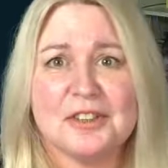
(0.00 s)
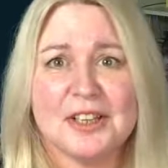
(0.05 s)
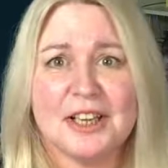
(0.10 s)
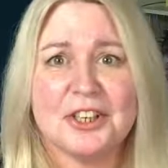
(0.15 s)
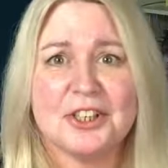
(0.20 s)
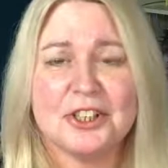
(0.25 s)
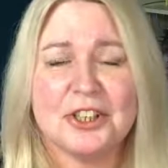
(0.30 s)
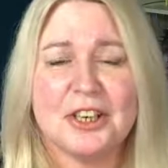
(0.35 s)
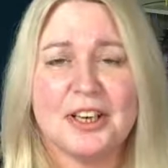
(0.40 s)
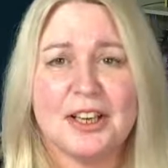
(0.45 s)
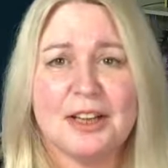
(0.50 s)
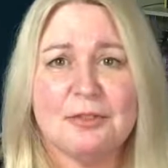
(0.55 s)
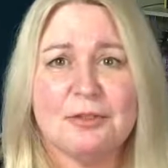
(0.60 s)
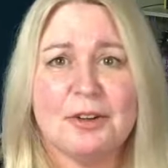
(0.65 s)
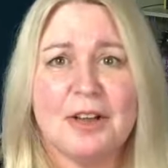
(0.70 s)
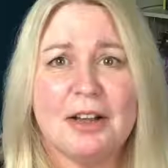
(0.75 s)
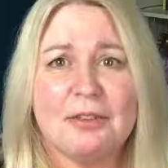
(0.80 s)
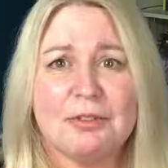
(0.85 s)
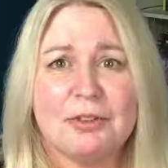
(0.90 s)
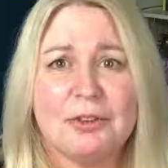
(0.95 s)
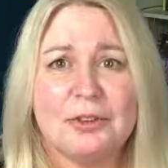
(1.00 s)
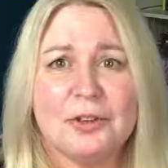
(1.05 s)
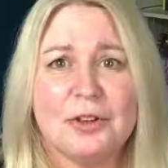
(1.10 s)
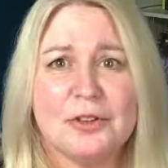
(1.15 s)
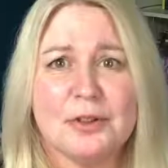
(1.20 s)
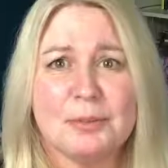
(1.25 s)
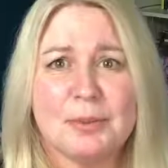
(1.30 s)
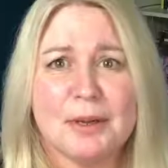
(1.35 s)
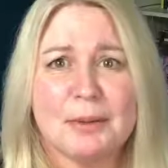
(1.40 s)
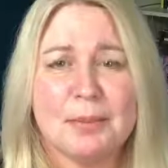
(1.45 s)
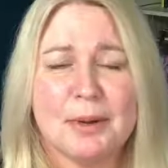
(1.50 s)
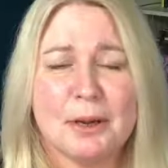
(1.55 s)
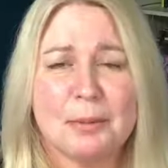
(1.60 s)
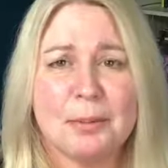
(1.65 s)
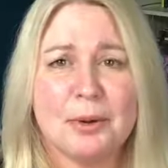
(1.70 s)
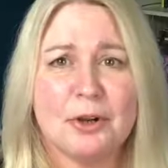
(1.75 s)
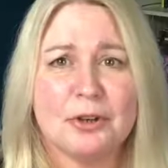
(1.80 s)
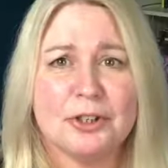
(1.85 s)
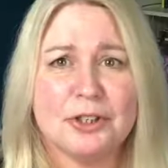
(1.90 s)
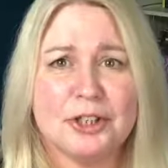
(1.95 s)
Actually, if you have a look on the
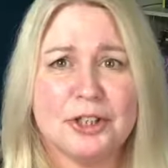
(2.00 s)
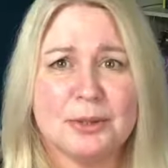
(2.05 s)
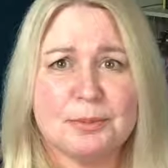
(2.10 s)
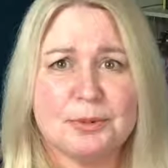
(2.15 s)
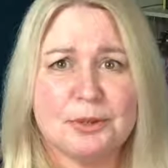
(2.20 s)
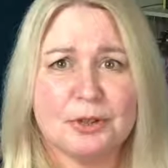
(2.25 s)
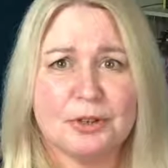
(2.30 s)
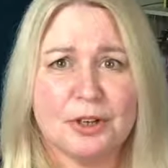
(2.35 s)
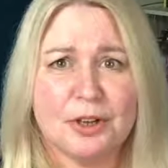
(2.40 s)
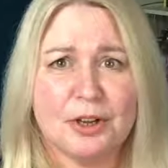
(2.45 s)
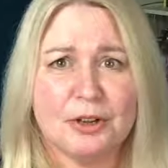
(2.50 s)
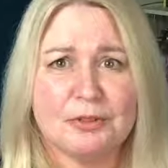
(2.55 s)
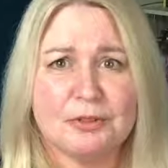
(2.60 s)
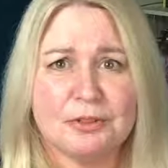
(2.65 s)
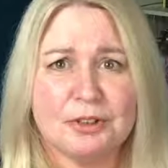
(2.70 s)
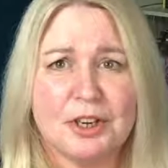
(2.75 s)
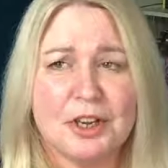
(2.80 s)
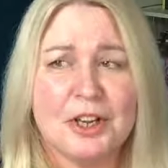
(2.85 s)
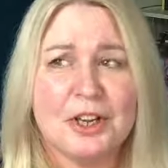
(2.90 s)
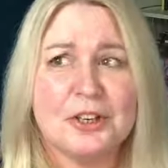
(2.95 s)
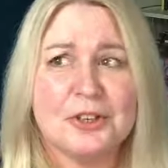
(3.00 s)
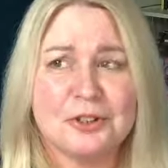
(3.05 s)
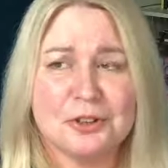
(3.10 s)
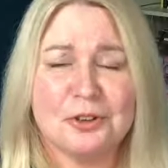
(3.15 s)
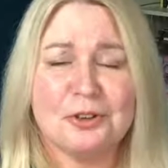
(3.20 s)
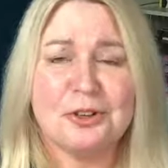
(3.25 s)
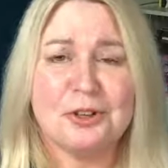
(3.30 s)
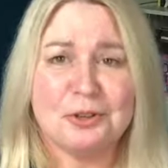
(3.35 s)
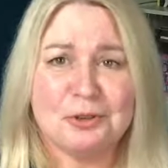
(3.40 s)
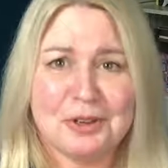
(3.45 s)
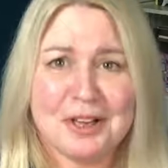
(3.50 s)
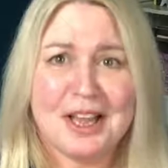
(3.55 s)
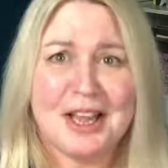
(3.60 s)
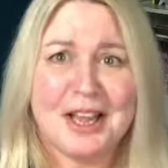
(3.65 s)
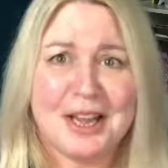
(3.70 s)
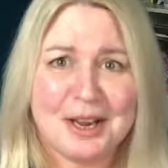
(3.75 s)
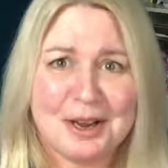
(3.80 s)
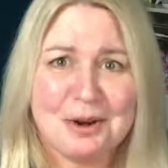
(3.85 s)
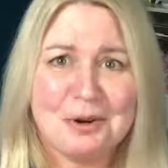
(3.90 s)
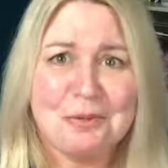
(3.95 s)

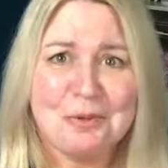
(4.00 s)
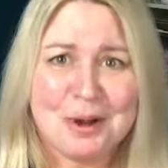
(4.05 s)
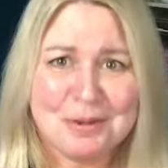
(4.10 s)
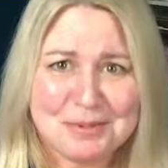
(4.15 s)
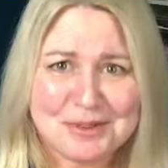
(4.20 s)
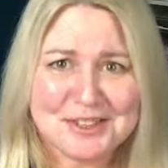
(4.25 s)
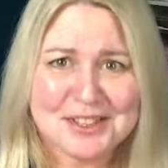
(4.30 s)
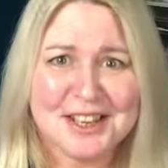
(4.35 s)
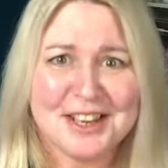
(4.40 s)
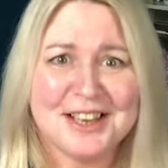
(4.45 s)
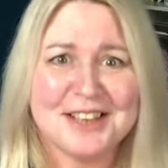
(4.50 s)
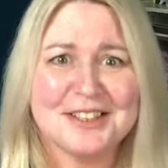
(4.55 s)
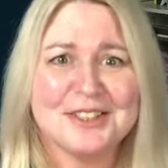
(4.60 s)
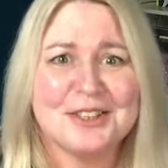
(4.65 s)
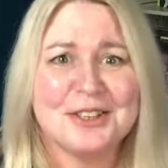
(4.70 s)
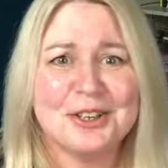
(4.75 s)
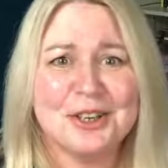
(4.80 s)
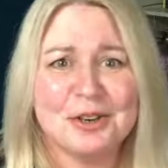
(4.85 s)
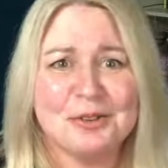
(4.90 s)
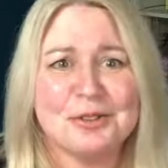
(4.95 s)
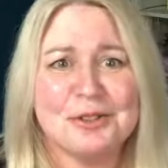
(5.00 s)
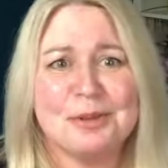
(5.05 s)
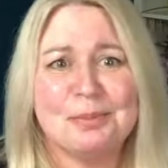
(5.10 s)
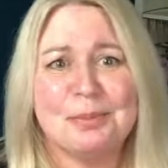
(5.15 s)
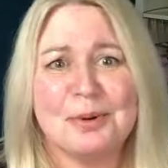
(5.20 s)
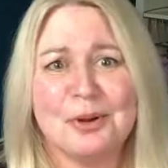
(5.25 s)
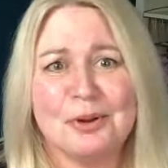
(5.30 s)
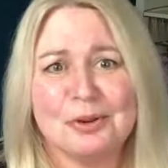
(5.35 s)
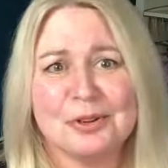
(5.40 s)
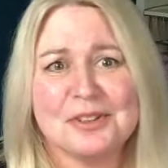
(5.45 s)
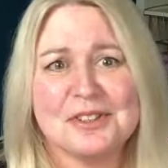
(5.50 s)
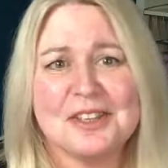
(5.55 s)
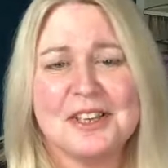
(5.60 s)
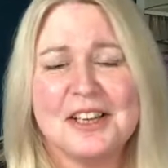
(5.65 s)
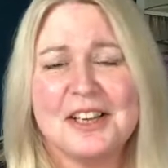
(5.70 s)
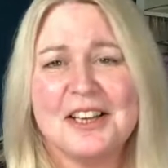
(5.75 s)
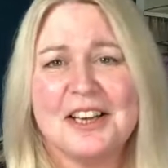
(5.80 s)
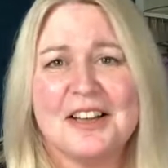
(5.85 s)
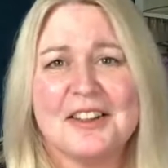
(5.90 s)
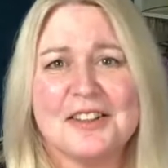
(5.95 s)
bigbangpartnership.co.uk website, go to the blogs,
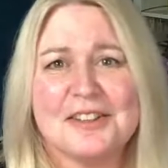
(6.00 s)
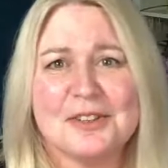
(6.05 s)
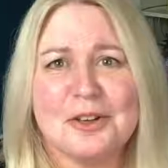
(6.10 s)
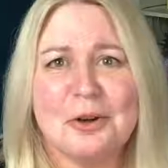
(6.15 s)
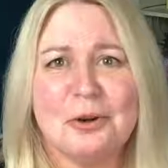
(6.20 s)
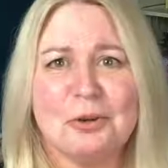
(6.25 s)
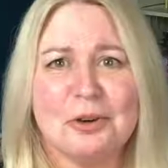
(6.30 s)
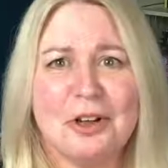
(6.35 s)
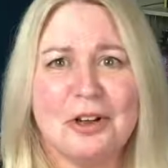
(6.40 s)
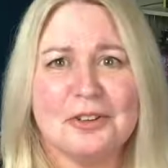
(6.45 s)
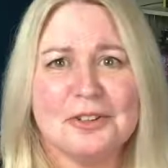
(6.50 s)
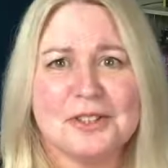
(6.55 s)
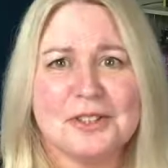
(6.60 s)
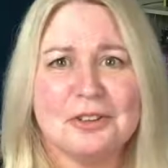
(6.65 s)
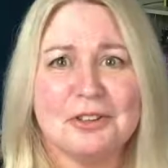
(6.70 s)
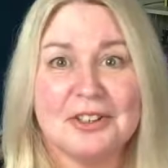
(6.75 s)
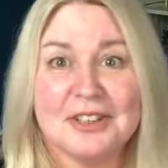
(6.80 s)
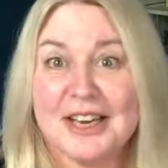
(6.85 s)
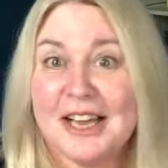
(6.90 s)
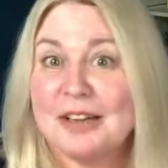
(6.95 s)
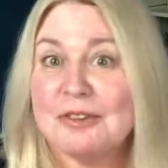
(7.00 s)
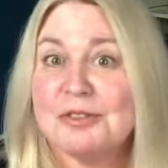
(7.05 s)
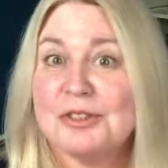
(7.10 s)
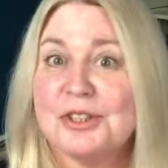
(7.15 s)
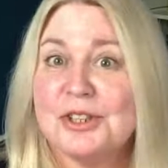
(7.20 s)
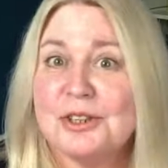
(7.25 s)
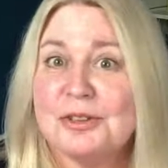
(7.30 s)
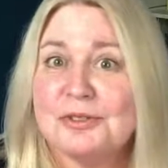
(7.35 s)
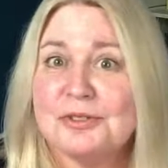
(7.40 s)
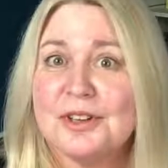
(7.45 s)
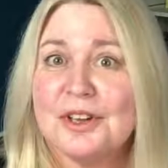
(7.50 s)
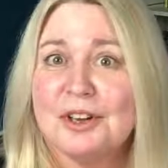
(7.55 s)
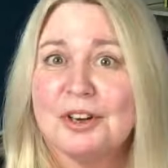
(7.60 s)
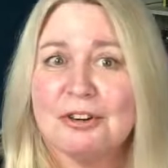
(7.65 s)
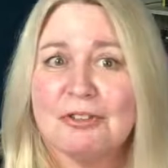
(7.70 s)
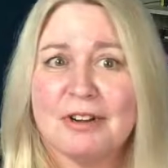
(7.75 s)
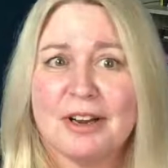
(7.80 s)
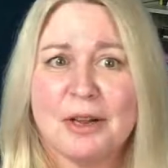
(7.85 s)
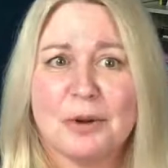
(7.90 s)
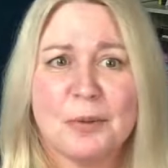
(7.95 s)
and there's a whole article on how to use
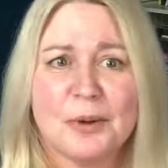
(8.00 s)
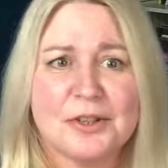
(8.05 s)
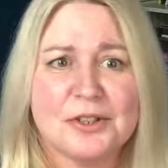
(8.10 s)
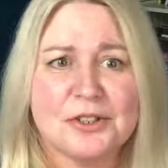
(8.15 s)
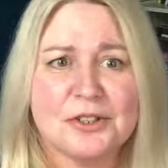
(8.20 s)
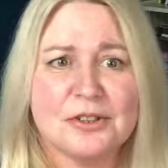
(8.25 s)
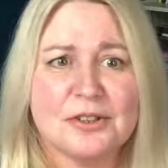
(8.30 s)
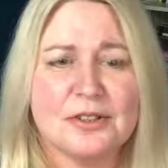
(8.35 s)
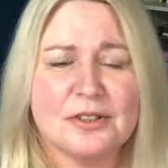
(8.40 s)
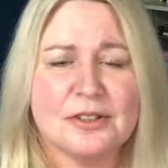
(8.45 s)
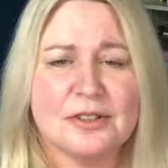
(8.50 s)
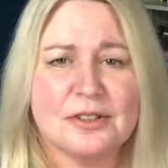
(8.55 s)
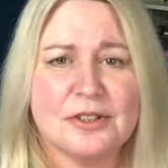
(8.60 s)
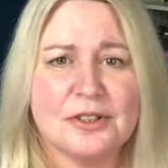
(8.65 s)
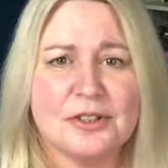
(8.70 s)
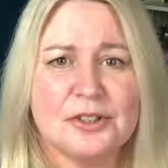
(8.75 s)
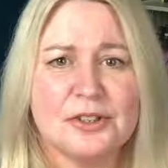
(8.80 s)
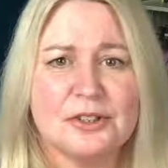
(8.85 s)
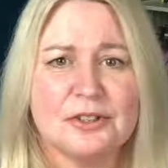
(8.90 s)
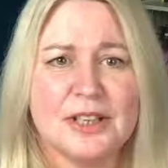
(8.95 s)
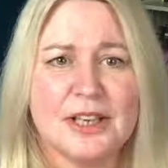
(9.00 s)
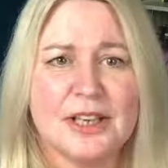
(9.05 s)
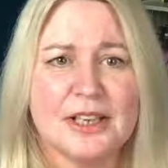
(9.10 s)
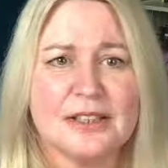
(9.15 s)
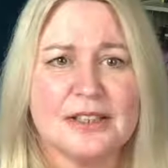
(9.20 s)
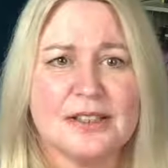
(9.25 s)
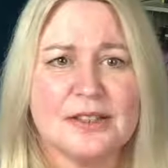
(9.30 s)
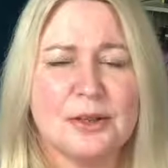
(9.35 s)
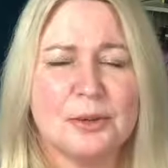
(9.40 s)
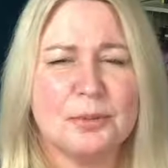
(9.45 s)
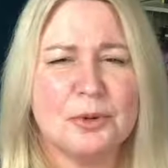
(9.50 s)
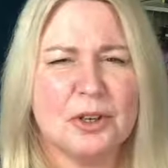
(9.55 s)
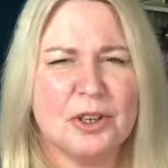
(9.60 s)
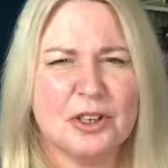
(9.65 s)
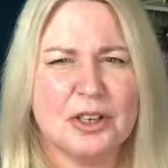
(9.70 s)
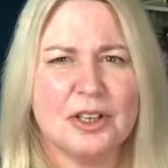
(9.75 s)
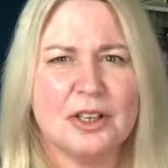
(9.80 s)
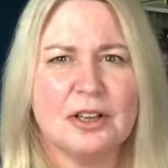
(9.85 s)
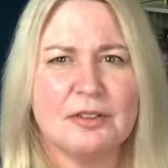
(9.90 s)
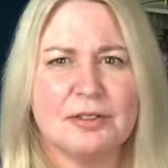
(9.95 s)
great questions and do that. So I'm not going
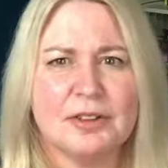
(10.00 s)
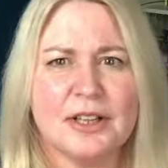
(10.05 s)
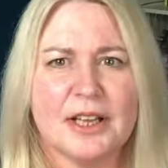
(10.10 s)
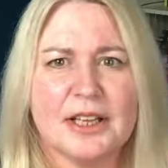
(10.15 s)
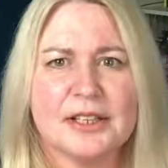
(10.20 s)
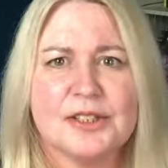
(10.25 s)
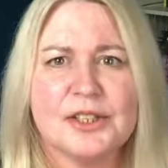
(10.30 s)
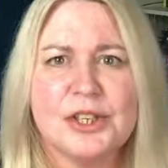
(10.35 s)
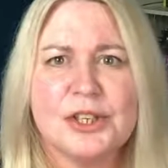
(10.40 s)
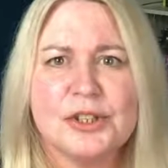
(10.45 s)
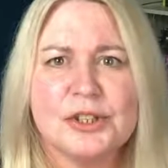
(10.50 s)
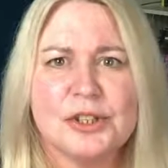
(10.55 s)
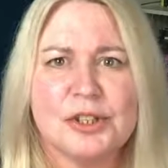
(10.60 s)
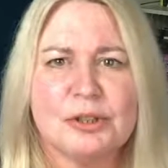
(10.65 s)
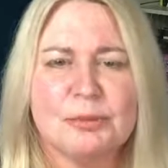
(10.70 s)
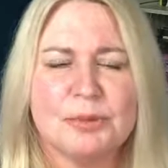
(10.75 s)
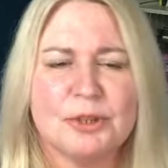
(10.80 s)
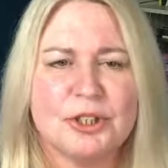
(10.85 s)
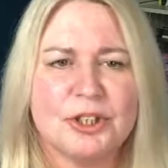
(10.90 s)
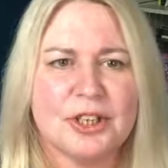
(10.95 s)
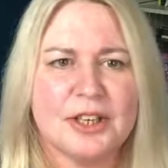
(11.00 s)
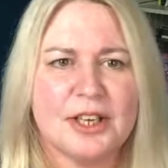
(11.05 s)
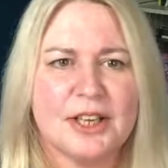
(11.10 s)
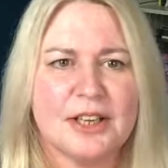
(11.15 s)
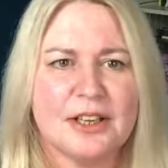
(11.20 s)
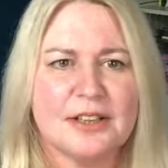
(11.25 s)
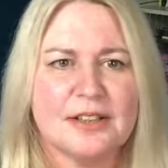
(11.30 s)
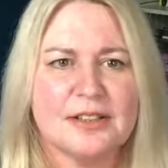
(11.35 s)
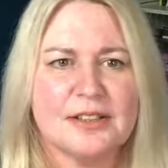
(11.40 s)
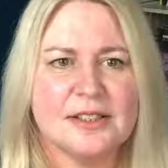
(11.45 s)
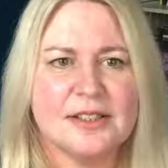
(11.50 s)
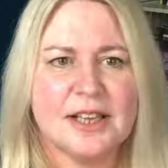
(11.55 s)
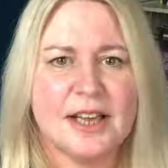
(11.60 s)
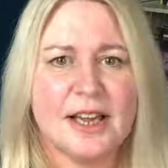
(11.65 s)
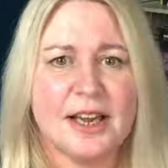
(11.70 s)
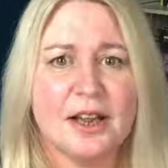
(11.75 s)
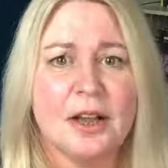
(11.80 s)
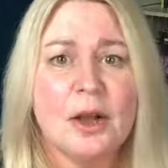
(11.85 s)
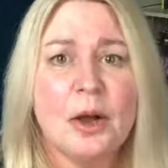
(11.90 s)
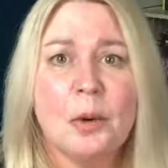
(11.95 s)
to cover that too much here today.